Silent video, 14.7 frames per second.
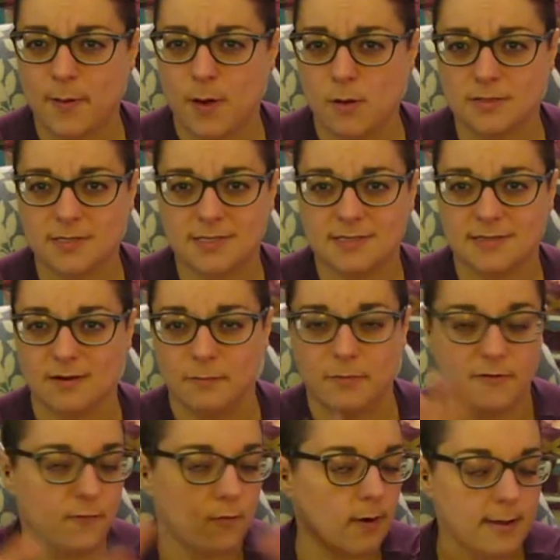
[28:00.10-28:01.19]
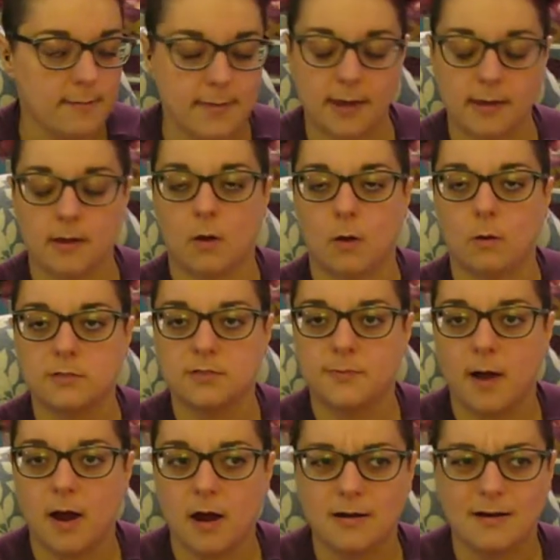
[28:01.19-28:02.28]
posts, you know, before I made No Holds
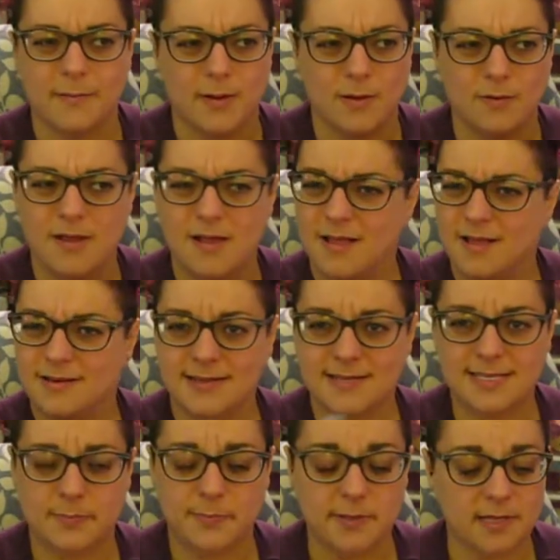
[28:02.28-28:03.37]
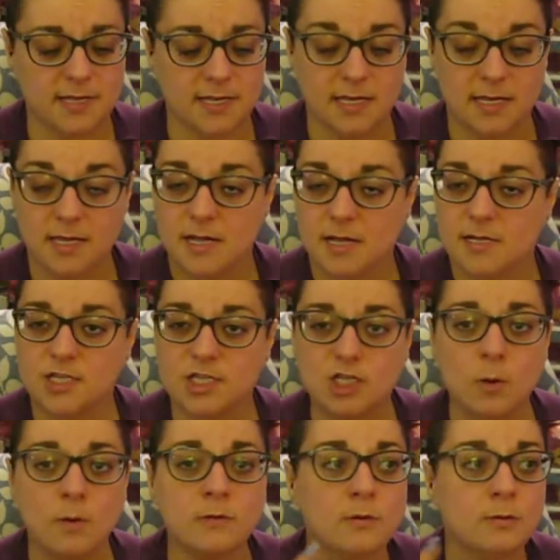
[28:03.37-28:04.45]
Barred about disability. She's
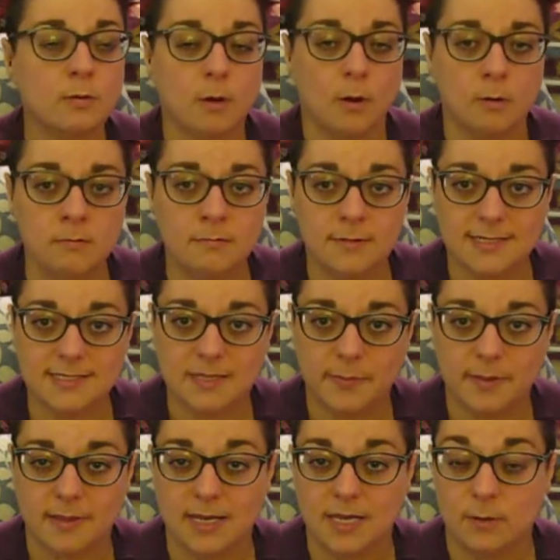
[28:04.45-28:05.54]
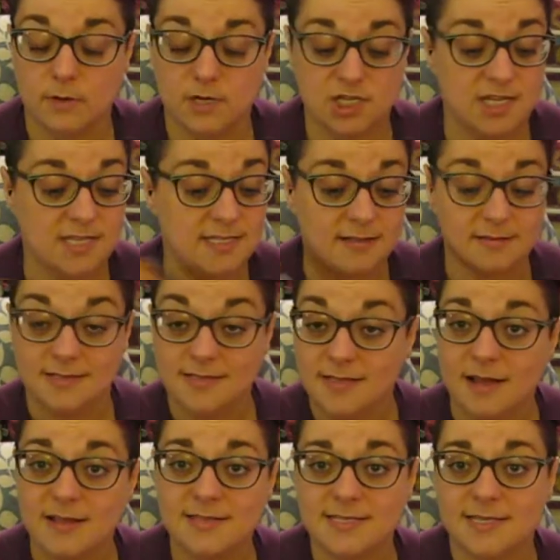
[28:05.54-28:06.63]
going through her own disability where she still
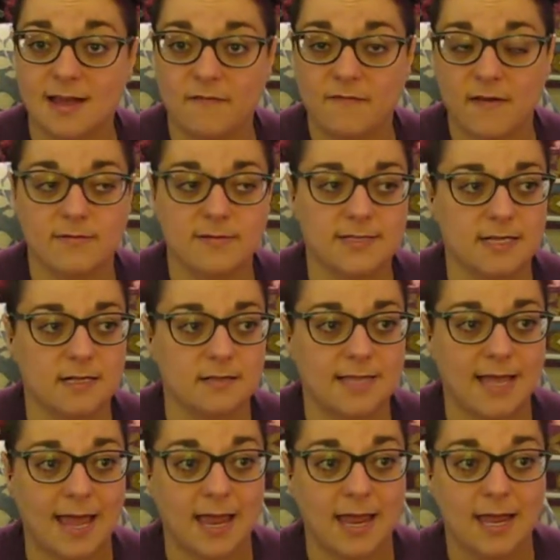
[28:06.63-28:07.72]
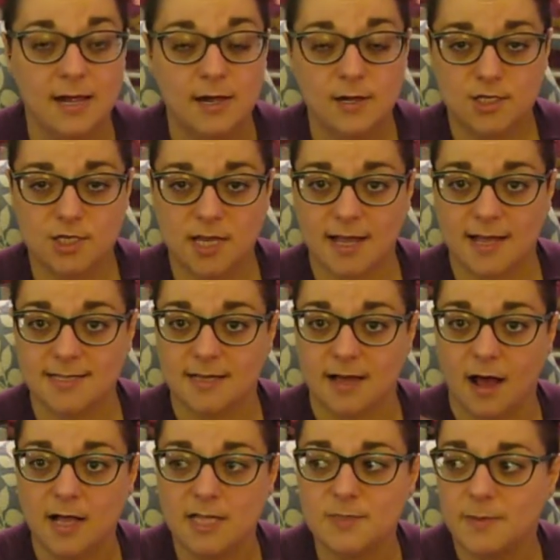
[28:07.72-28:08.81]
does stuff every single day. She has a
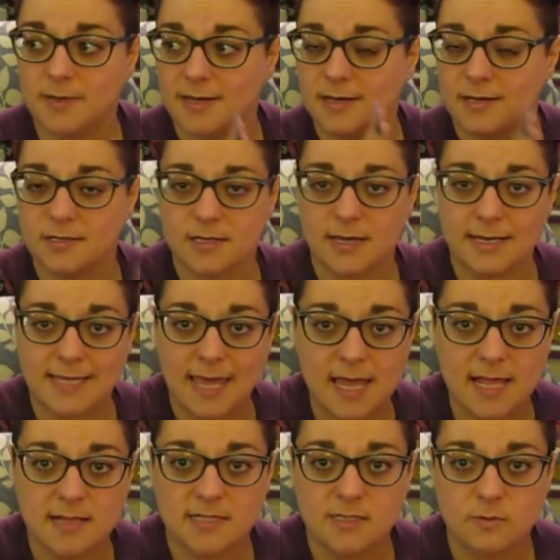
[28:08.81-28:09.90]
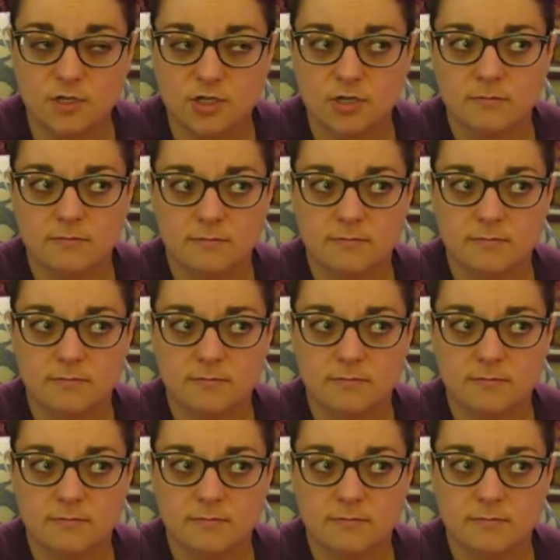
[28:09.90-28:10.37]
husband and kids, which,